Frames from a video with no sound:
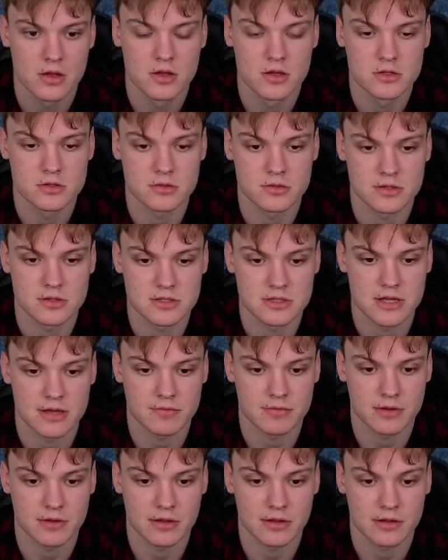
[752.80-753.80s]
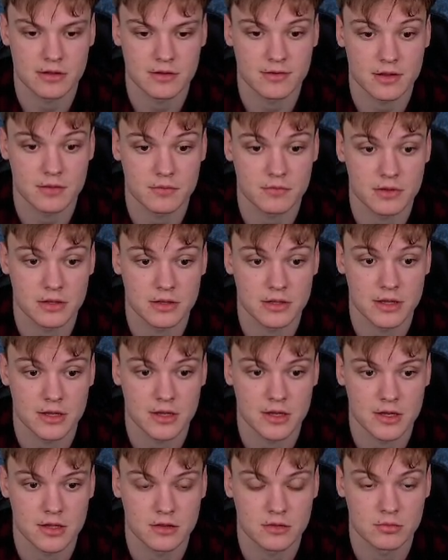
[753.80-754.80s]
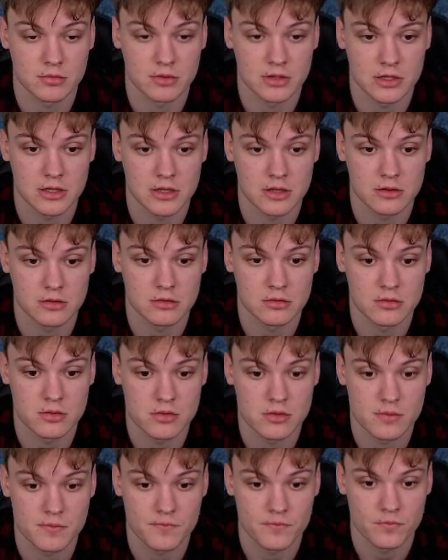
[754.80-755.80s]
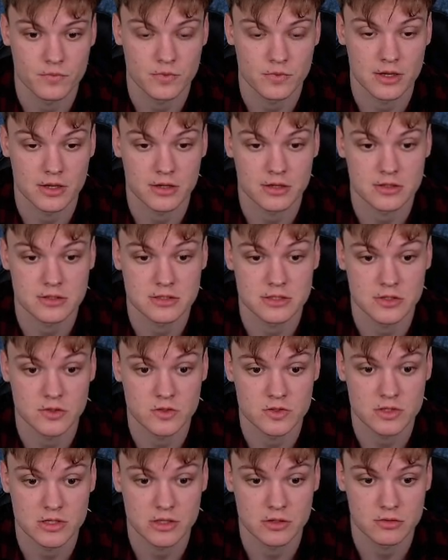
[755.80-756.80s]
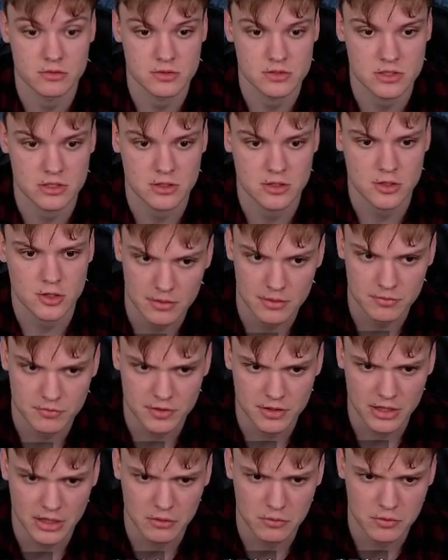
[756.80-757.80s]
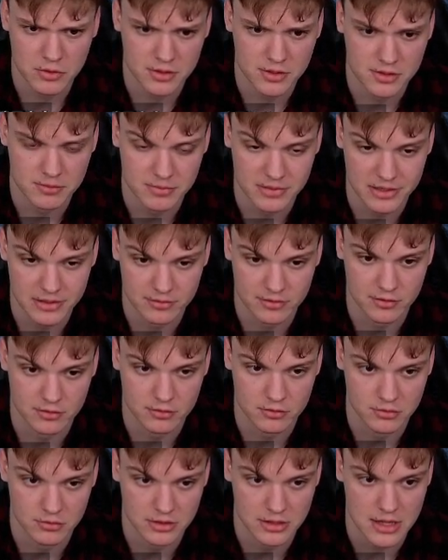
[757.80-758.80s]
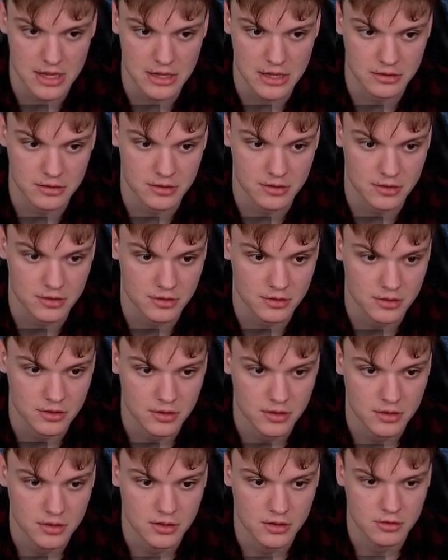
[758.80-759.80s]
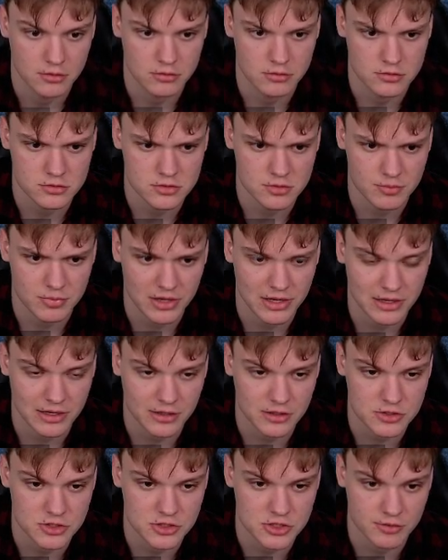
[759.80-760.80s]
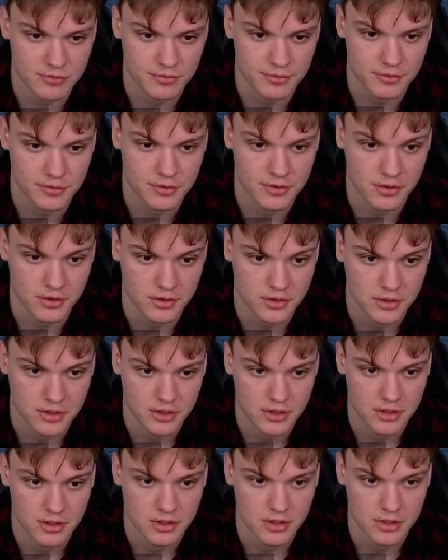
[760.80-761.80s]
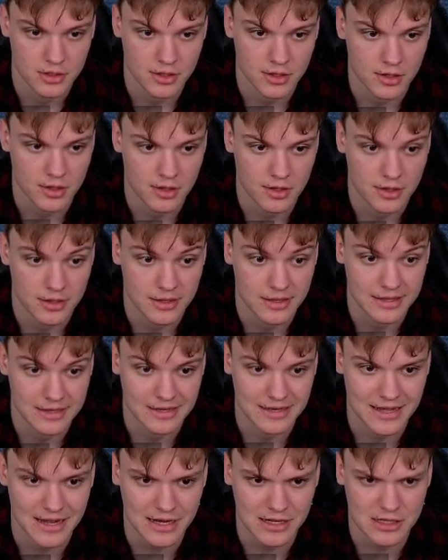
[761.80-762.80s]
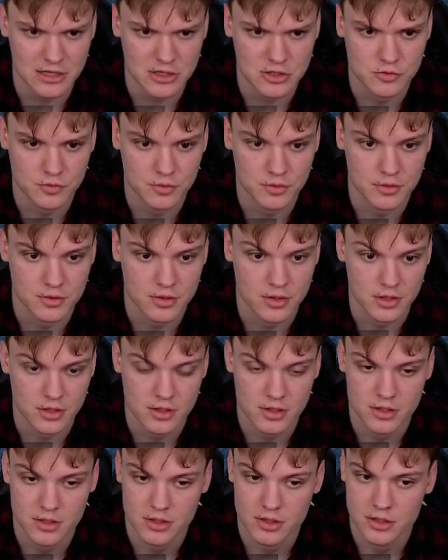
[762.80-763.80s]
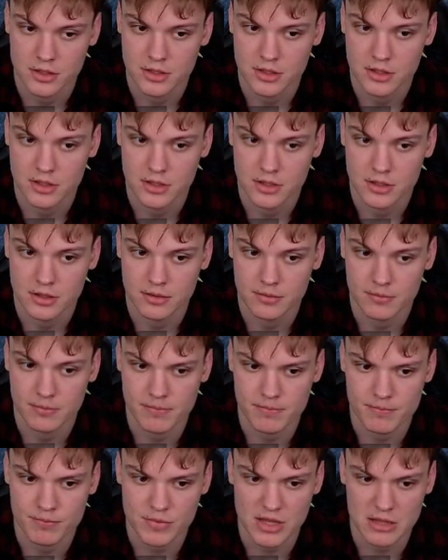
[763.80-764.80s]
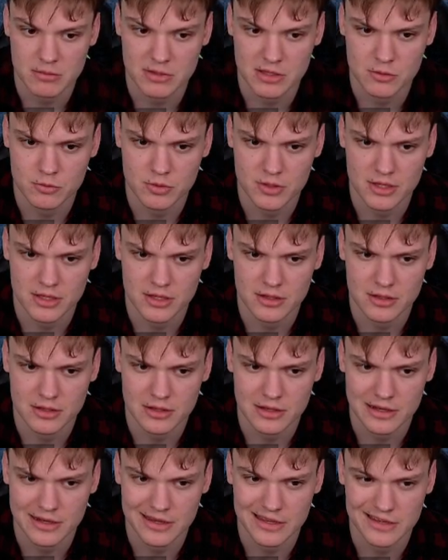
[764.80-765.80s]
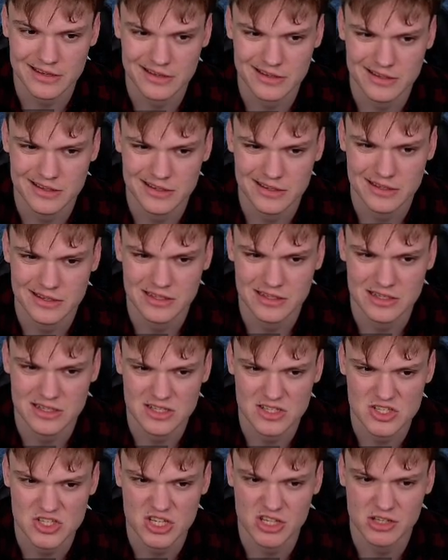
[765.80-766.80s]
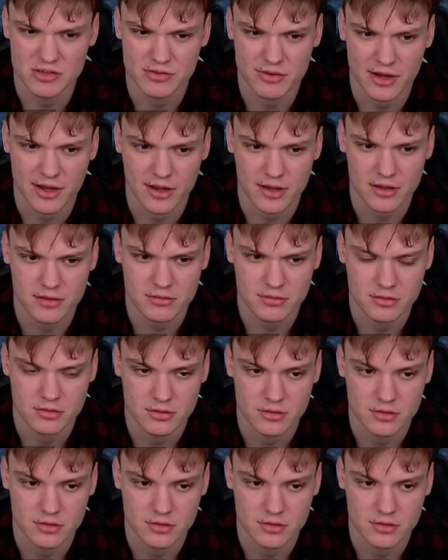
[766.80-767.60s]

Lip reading: So it's definitely something that we need to seriously consider. I'm thinking whether it makes sense to take there. Could also play like g4, knight h4, maybe queen like g5.